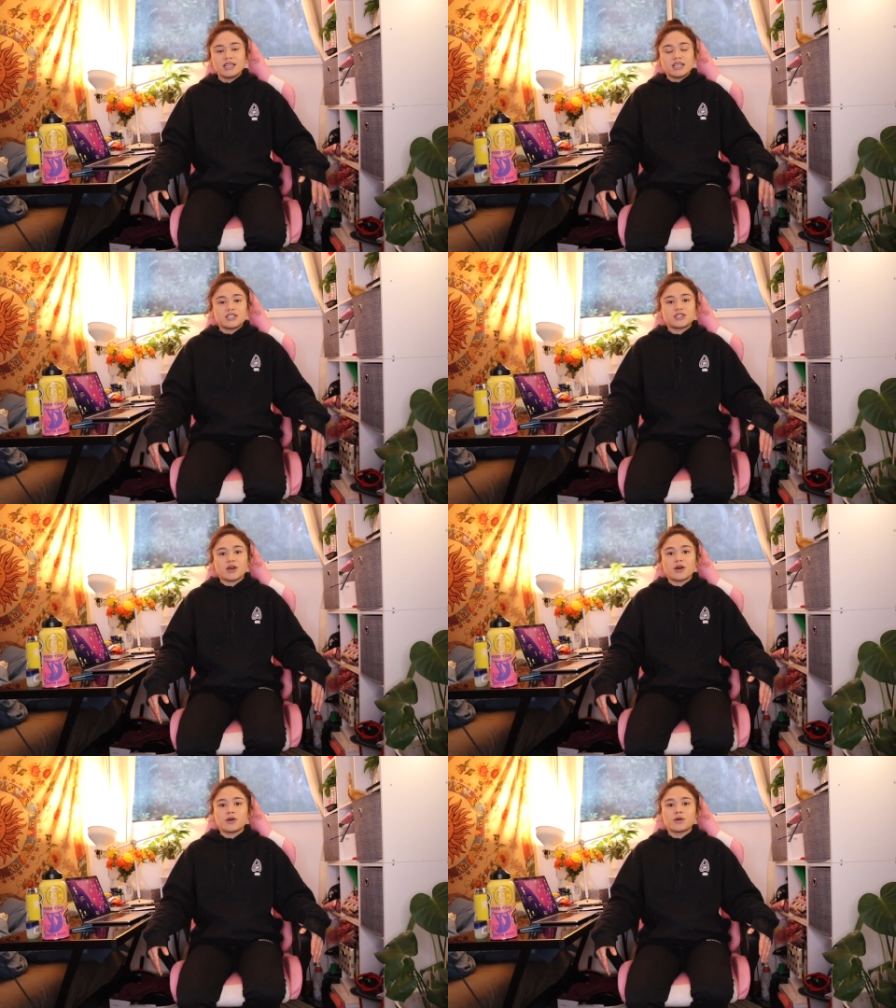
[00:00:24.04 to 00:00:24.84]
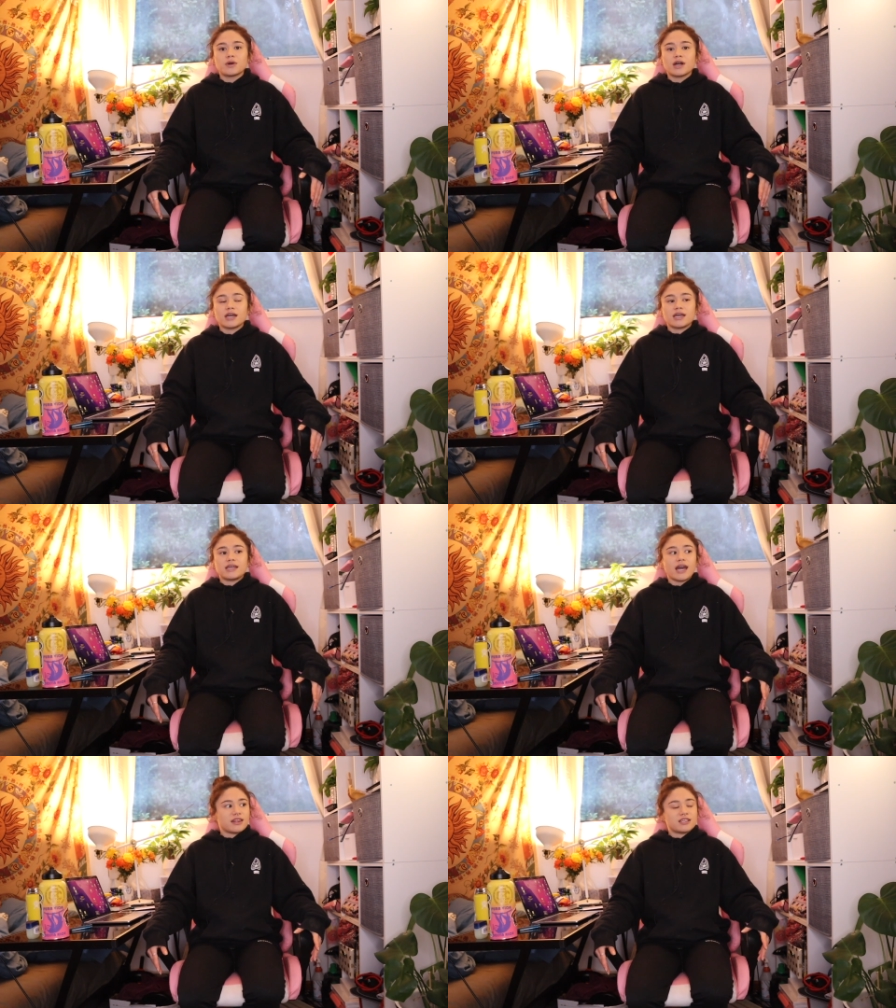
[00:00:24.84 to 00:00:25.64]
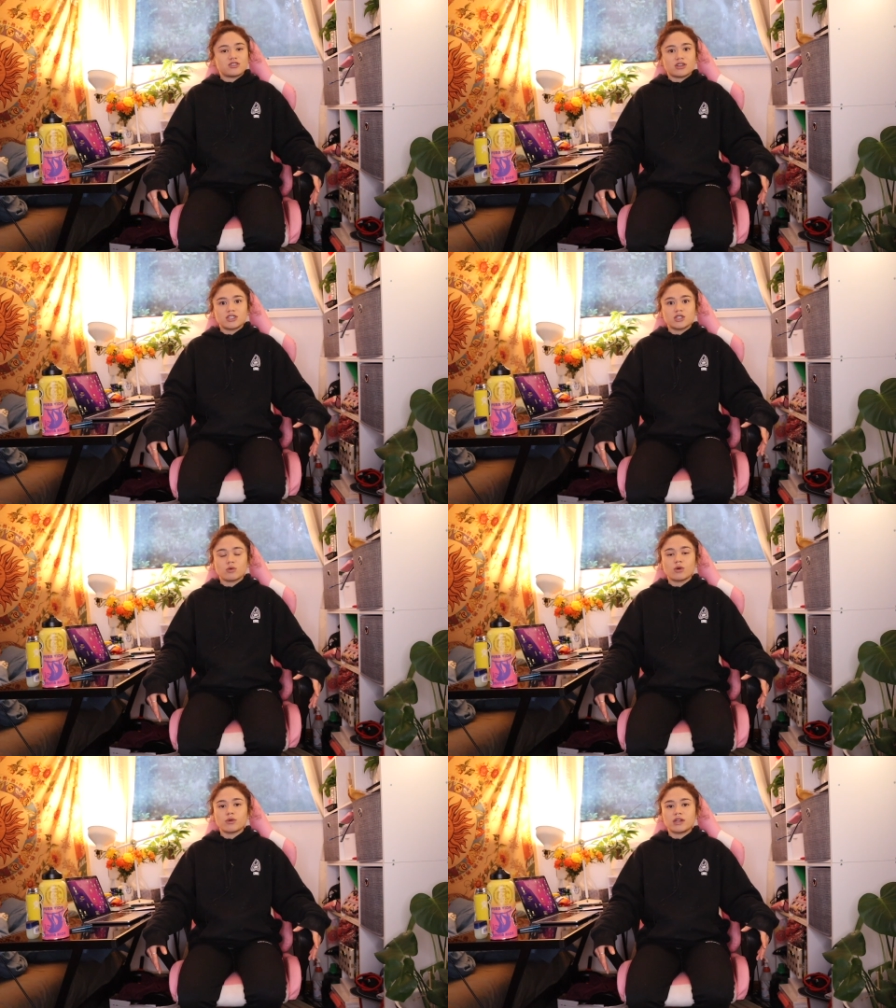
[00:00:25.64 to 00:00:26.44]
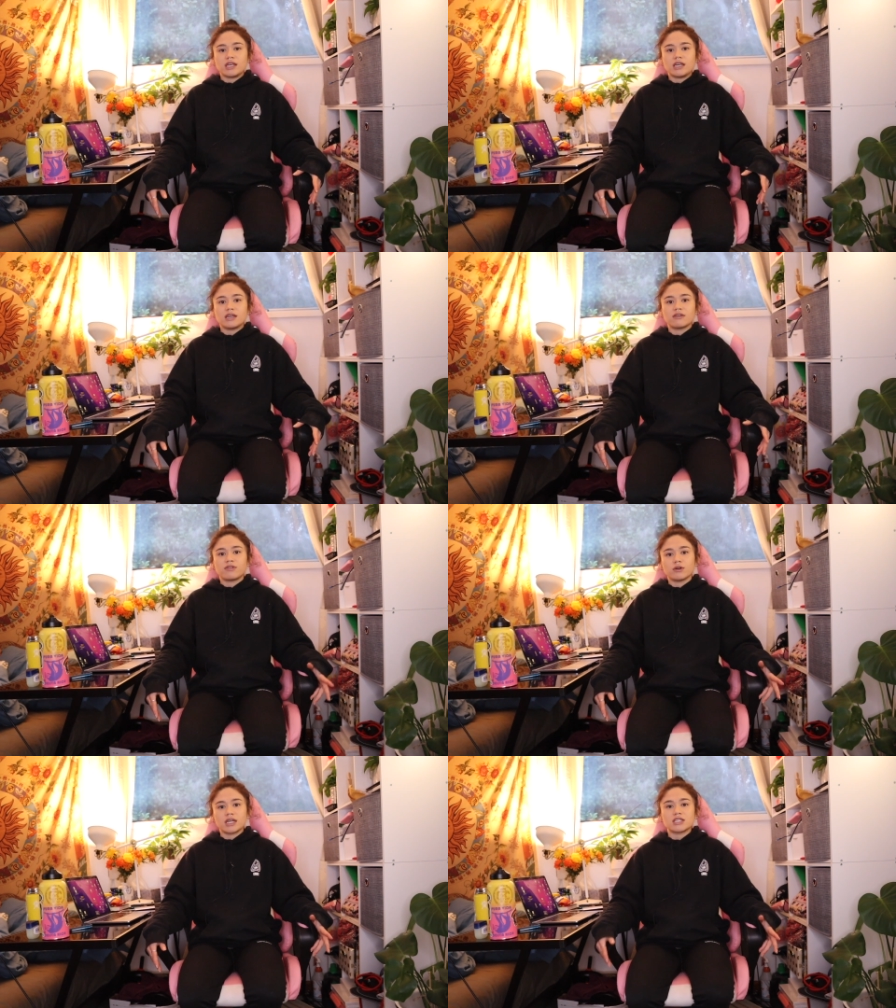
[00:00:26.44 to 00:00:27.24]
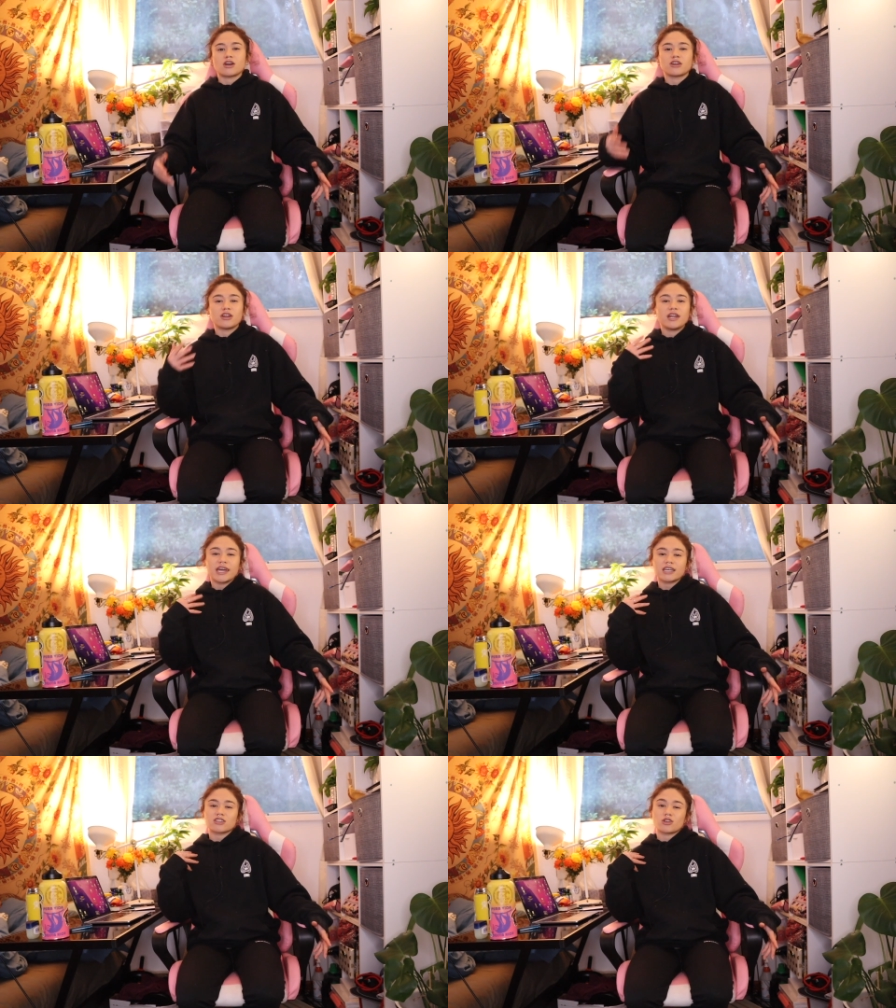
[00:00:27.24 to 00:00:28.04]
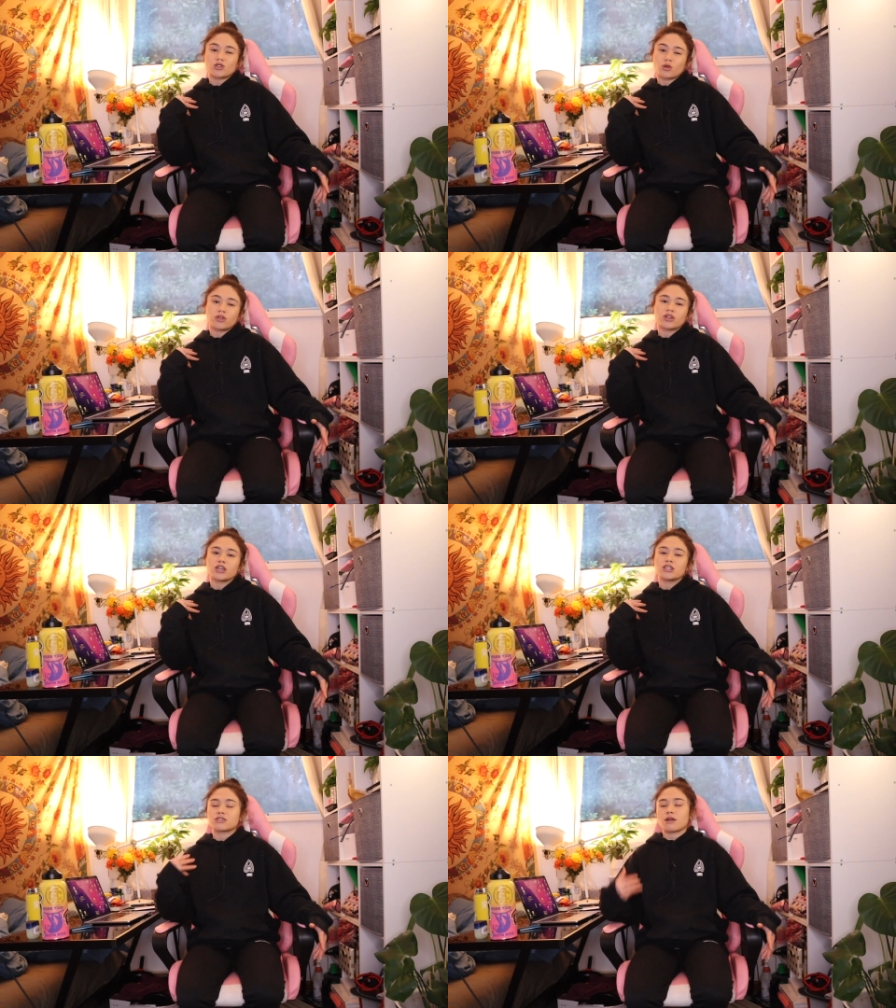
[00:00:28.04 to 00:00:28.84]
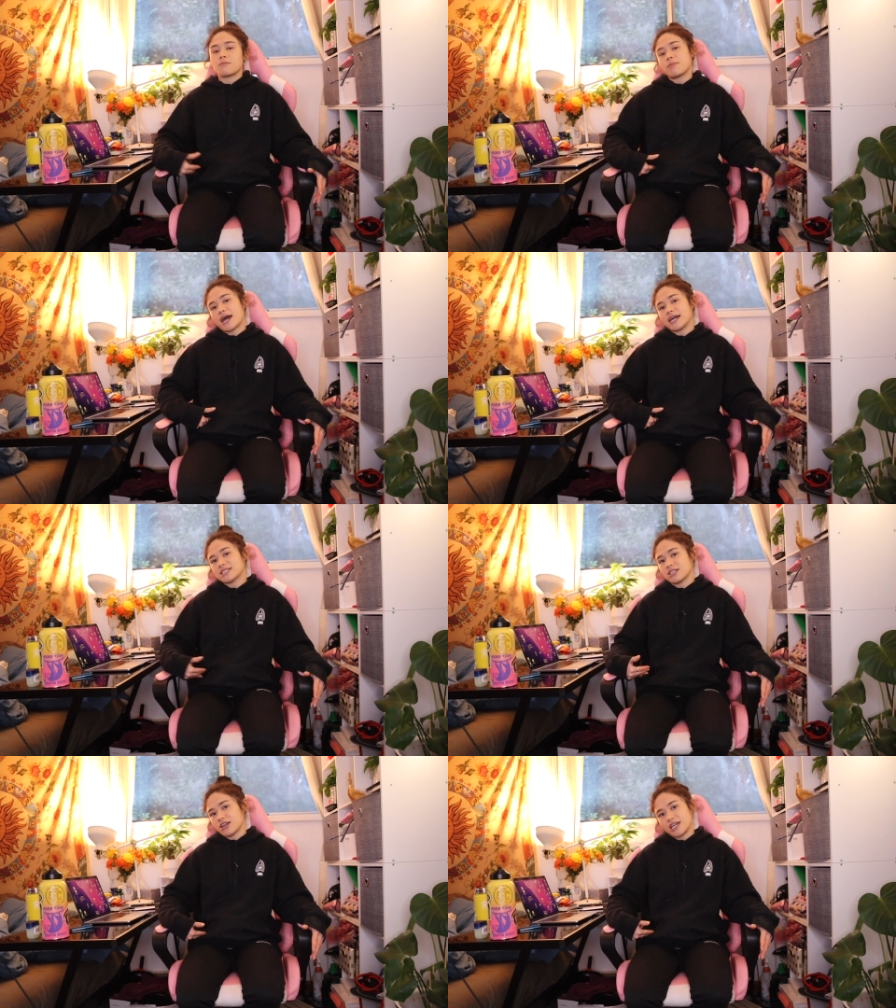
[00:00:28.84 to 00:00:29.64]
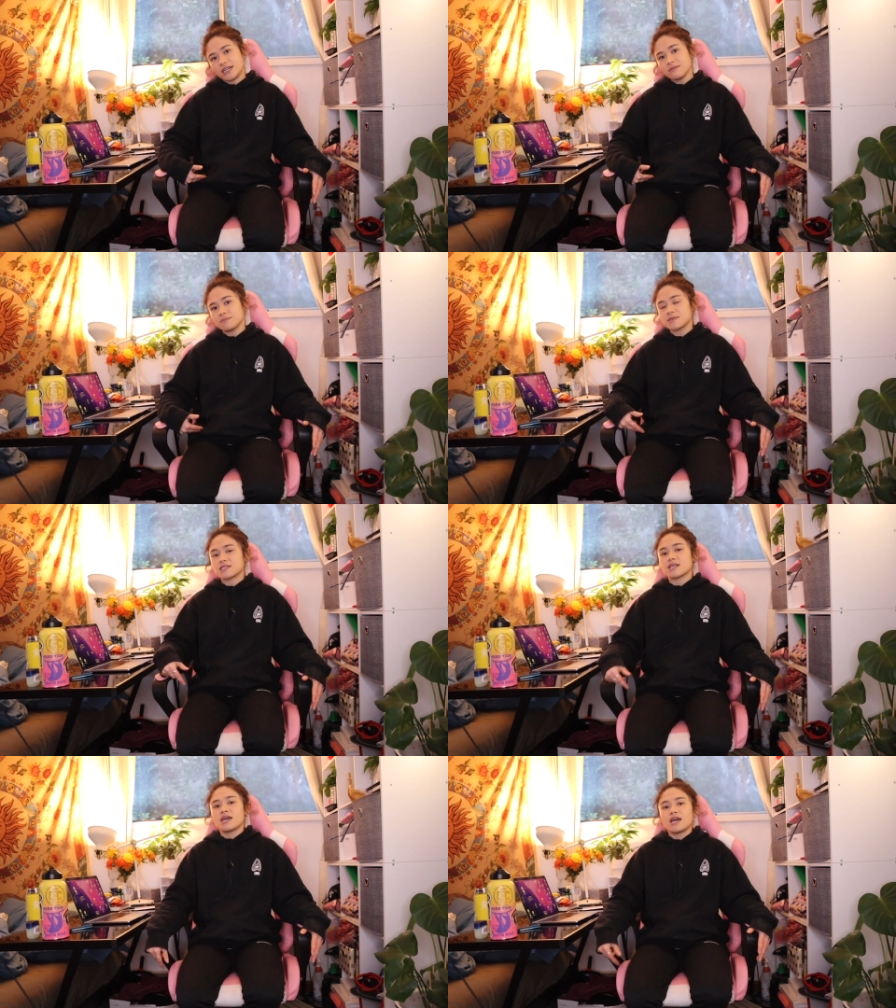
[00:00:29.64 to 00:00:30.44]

So yeah, these stretches will really focus on our necks, our shoulders, our backs, and our hips.